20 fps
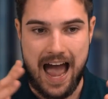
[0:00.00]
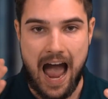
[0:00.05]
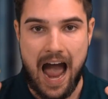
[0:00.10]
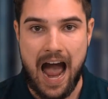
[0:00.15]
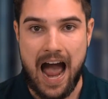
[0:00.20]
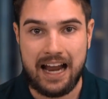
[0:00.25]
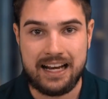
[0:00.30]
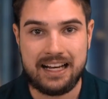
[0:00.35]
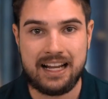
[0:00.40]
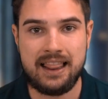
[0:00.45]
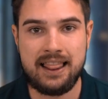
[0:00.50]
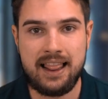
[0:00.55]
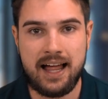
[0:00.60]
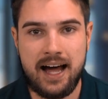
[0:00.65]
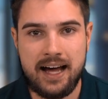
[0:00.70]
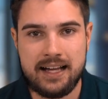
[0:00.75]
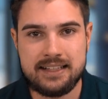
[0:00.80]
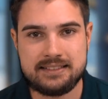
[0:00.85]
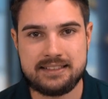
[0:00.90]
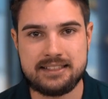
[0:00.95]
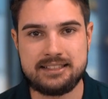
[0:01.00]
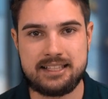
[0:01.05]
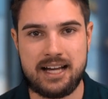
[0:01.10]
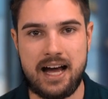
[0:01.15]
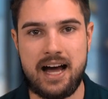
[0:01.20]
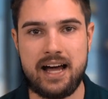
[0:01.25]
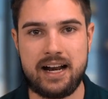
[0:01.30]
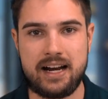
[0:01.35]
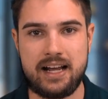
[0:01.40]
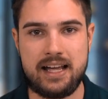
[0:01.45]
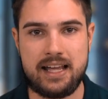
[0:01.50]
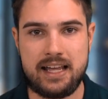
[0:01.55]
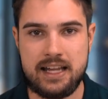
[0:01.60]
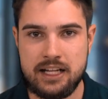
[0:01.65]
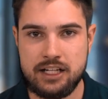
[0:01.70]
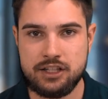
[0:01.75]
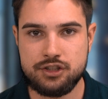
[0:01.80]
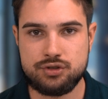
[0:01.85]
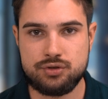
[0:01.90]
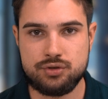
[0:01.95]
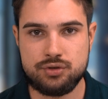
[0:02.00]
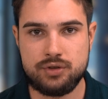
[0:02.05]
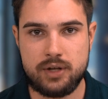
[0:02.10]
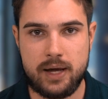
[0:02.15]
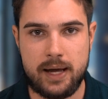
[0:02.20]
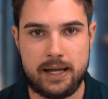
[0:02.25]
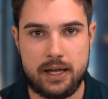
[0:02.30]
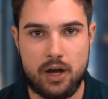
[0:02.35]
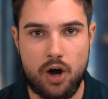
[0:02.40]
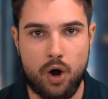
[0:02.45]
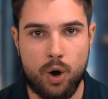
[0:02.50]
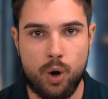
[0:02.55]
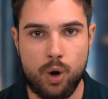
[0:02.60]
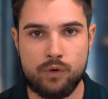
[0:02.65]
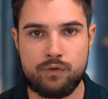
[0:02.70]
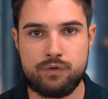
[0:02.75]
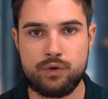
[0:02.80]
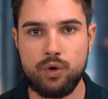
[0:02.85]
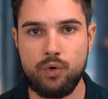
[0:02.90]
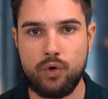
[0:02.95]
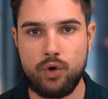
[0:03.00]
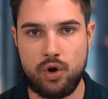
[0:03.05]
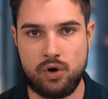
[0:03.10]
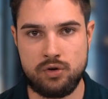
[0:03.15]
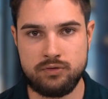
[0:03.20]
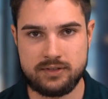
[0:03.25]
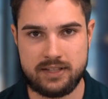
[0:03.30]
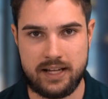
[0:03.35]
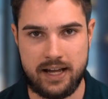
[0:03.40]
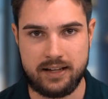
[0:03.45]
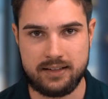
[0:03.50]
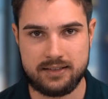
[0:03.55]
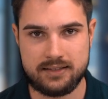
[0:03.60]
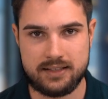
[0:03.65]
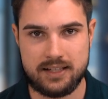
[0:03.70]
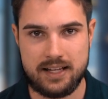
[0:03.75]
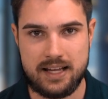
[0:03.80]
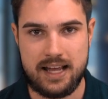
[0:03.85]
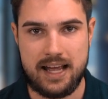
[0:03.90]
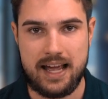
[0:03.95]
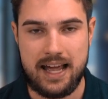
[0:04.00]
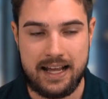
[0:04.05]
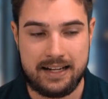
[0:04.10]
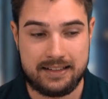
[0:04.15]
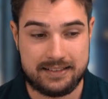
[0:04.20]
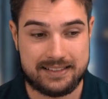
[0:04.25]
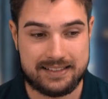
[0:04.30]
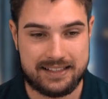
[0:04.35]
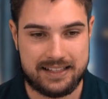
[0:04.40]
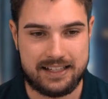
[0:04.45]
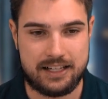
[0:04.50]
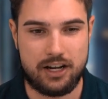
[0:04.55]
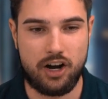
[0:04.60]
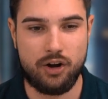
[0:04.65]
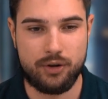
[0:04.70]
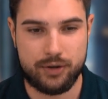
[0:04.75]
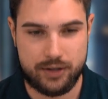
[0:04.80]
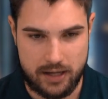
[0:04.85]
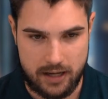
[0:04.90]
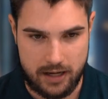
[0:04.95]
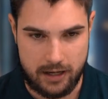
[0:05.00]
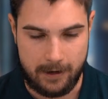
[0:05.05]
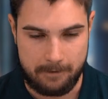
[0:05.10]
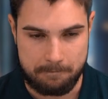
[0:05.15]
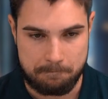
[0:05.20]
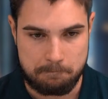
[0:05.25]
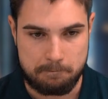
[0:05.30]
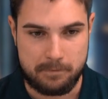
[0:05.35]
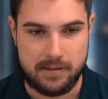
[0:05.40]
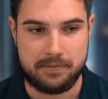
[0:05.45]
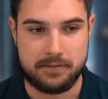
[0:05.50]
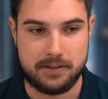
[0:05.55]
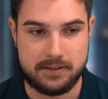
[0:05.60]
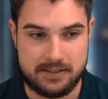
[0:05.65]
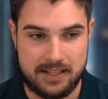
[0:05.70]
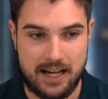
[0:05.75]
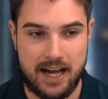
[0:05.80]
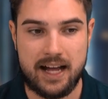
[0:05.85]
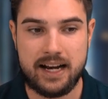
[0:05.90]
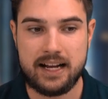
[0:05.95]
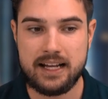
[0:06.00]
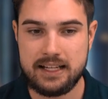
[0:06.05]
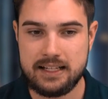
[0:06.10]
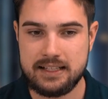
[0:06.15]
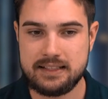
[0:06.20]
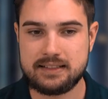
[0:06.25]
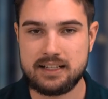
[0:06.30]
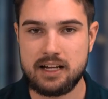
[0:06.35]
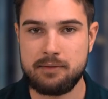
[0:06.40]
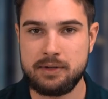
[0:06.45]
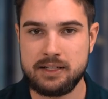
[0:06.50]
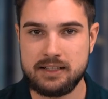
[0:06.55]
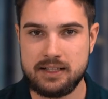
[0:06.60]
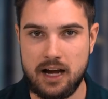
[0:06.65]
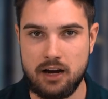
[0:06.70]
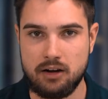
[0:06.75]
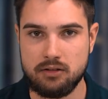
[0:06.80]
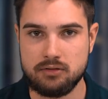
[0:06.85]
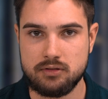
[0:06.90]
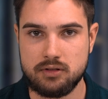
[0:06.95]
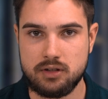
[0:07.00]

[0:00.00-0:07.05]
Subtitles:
analyze the data into a overall context and see, okay, the data is coming down.